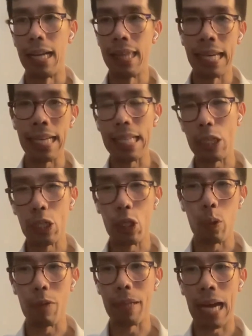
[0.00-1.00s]
lately,
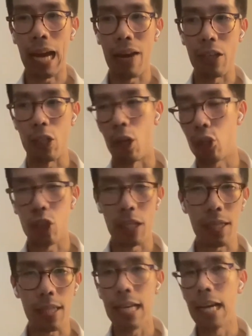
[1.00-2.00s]
we've been having not
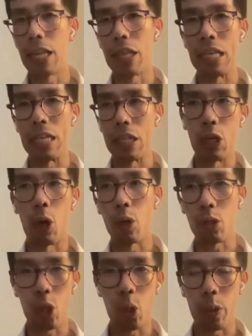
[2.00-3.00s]
just the
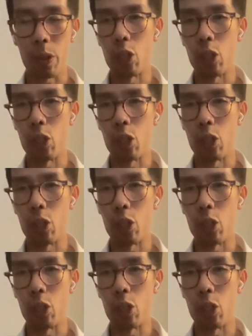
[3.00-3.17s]
ongoing,